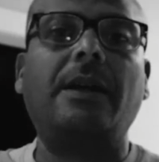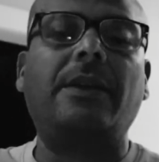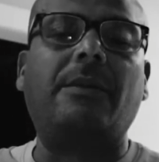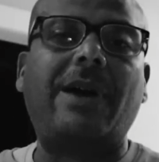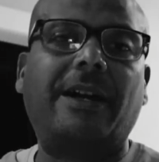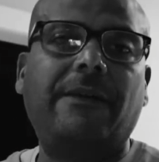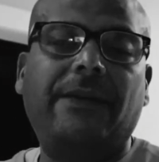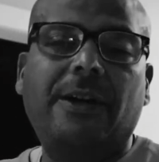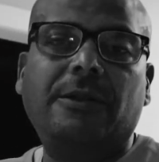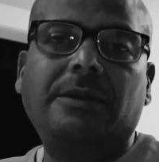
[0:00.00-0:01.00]
The
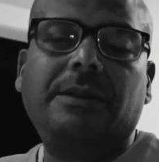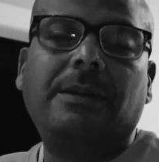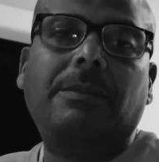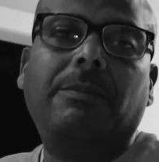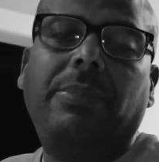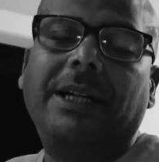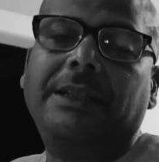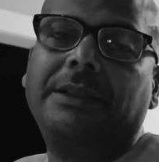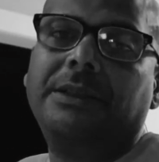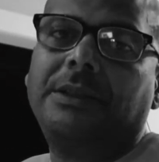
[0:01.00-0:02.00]
microphone
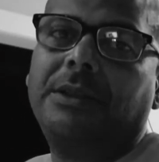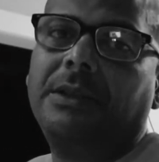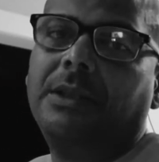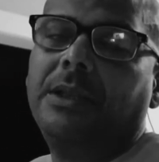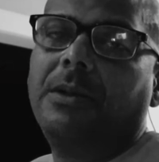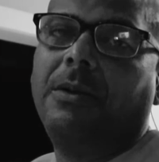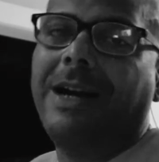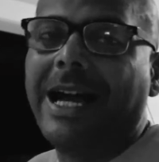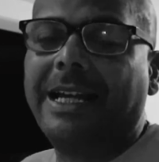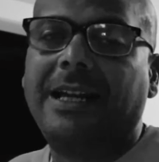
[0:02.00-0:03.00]
button
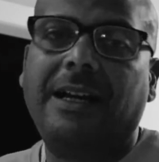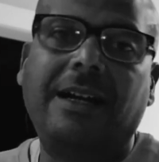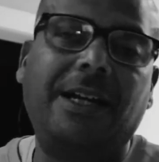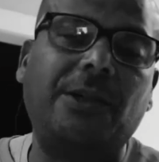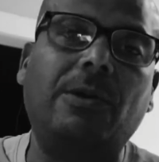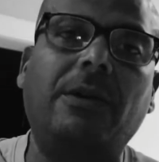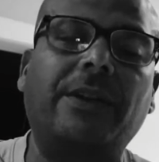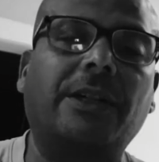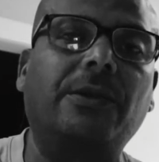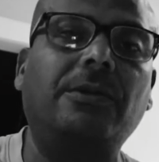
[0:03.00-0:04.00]
or icon on
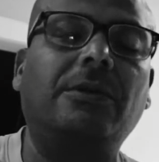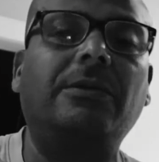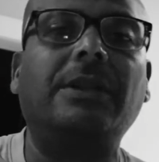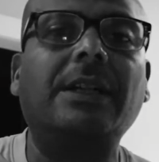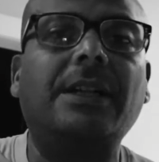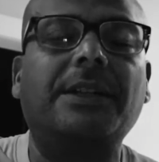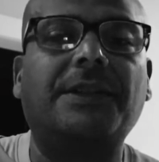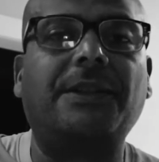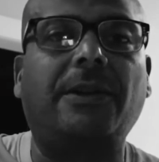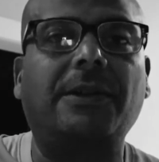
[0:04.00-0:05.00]
the Google
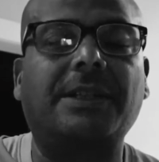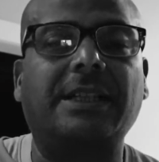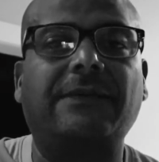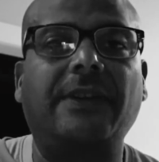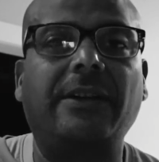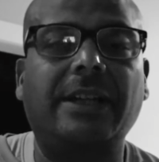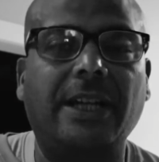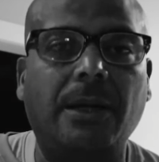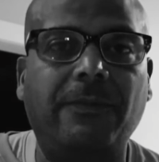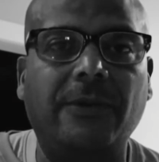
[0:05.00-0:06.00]
search. is very
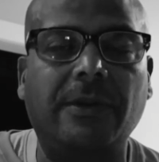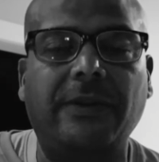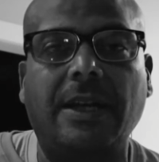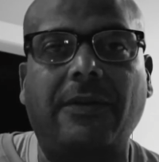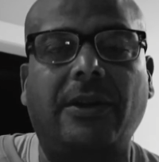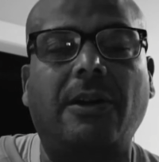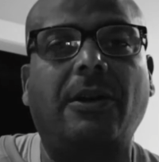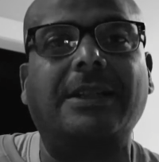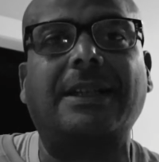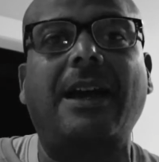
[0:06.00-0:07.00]
helpful if you have a
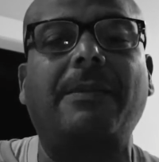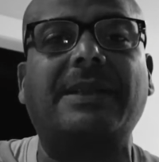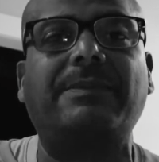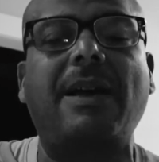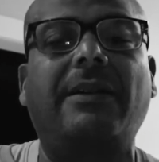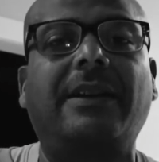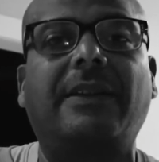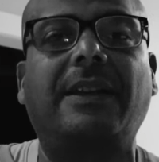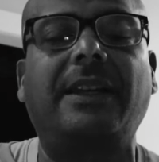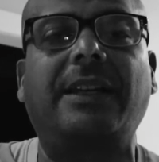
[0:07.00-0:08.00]
hard time spelling
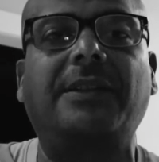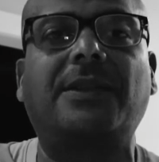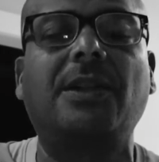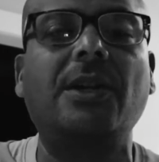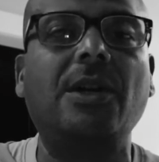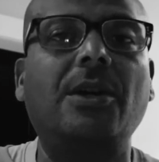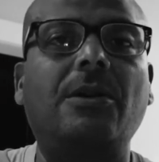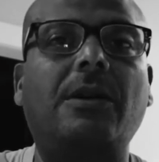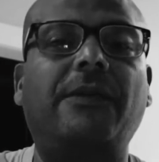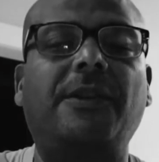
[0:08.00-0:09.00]
things
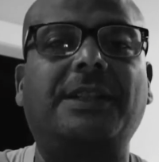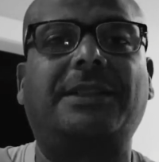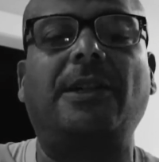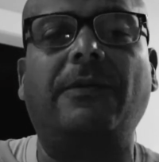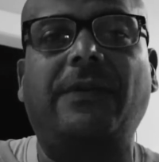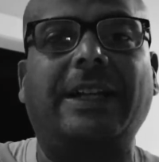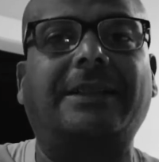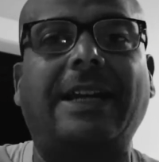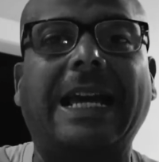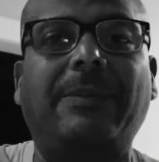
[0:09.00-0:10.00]
or if you just don't
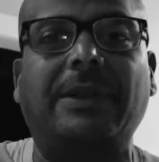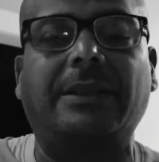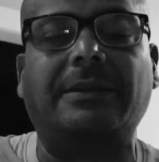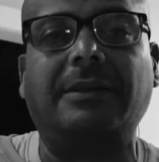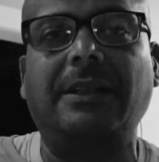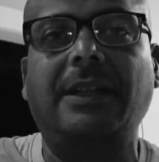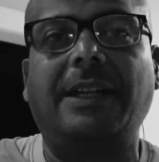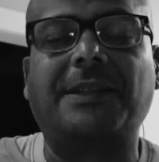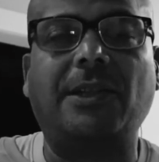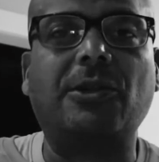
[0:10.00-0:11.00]
like typing.
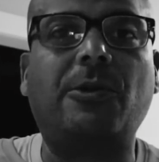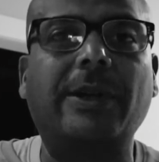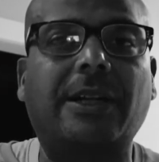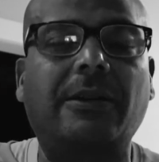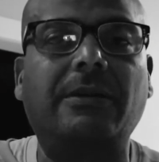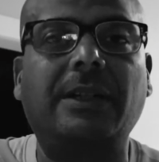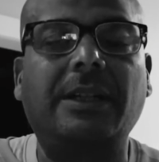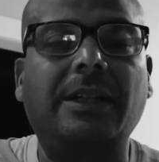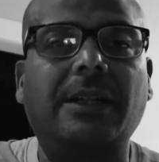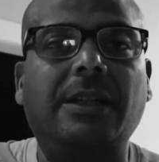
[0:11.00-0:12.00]
It's a little quicker.
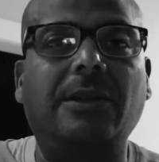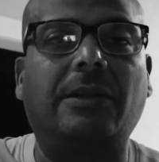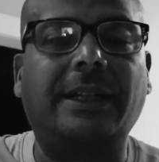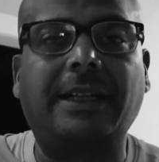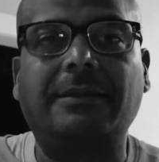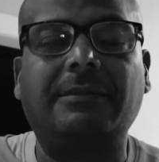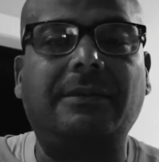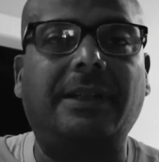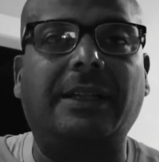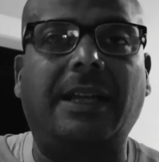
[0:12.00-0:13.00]
You click it,
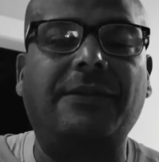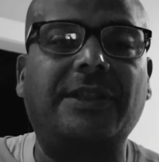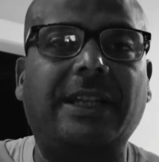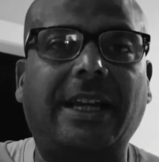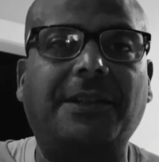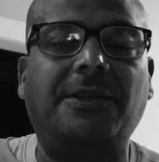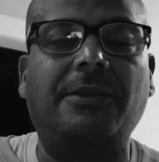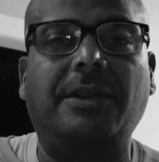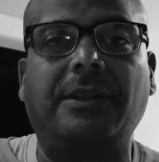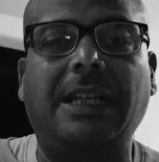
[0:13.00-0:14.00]
it gives you the answer,
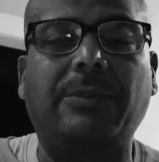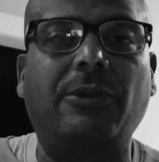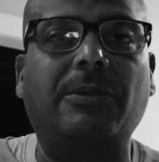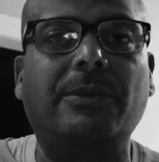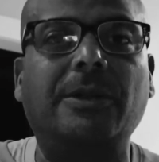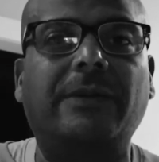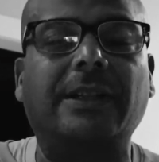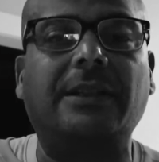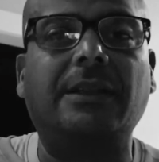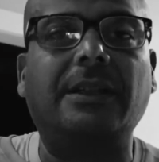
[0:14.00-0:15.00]
you can keep on moving.